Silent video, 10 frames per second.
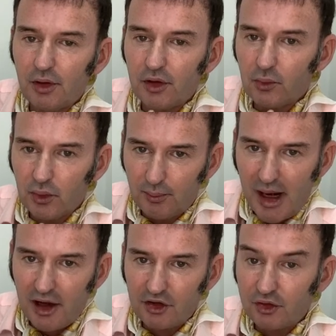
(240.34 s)
that are of
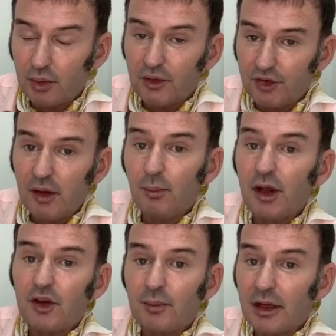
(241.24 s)
practice will have seen
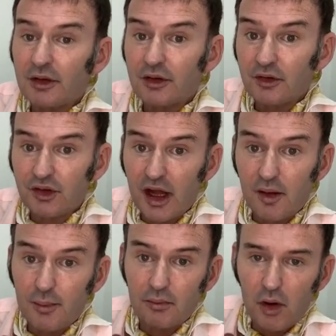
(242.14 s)
Peter Millington's
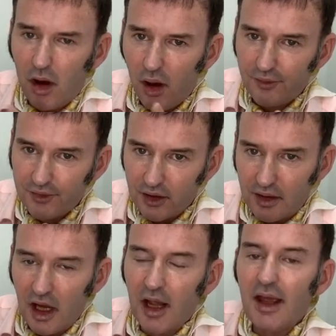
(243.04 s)
name often.
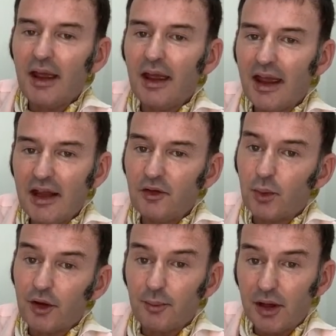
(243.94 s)
He's one
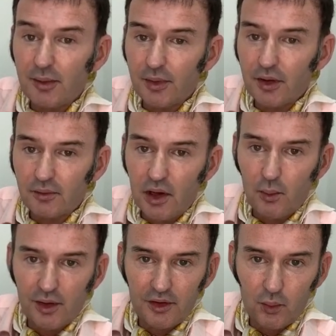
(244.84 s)
of the people that wrote
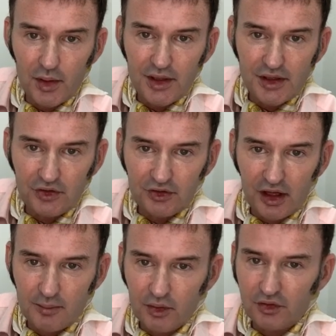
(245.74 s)
one of the witness
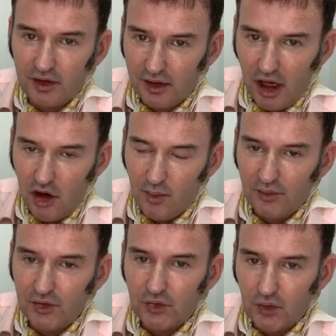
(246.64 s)
statements that the Home
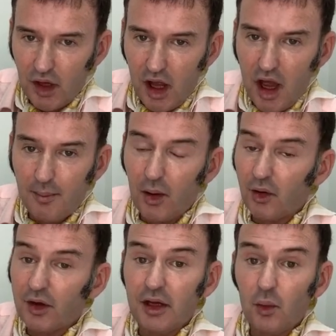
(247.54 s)
Office rely upon
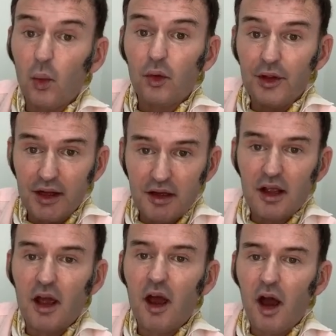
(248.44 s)
in all the
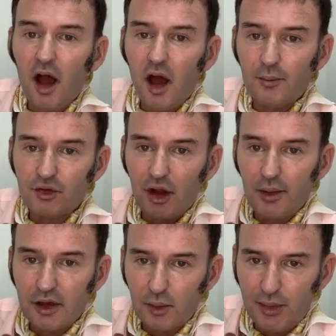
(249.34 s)
um,
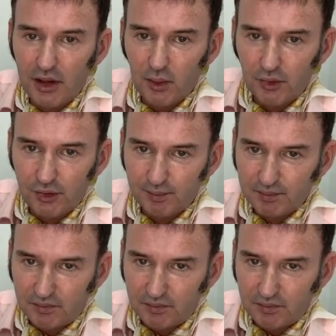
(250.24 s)
TOEIC appeals.